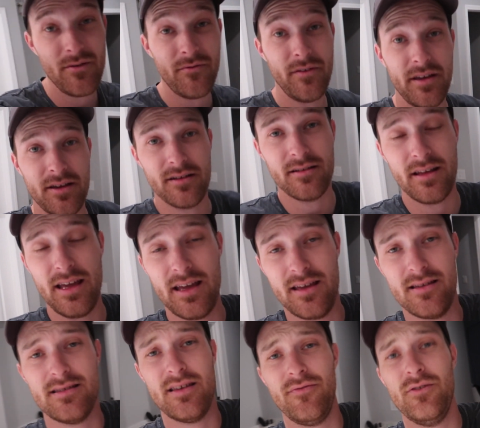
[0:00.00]
We figured, hey,
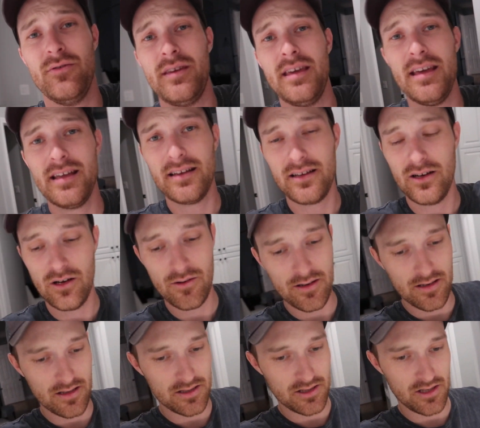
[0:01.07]
if you can't go
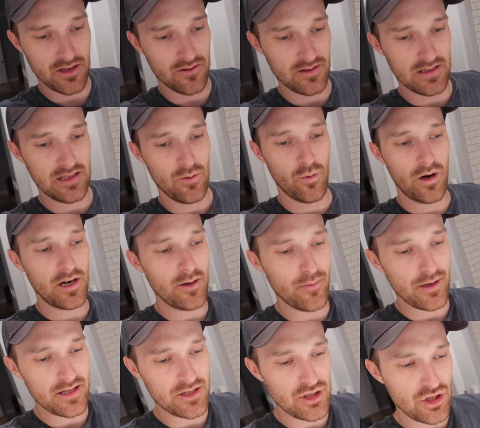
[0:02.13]
into the jacuzzi, we're gonna
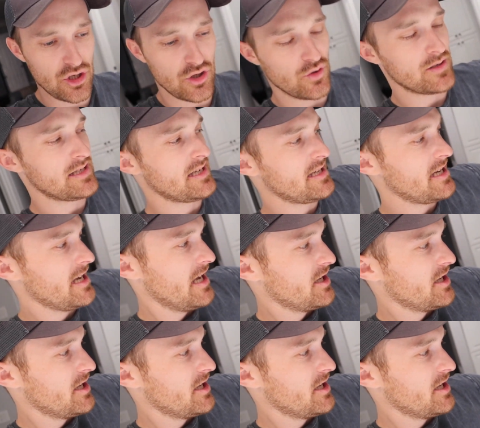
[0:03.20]
bring the jacuzzi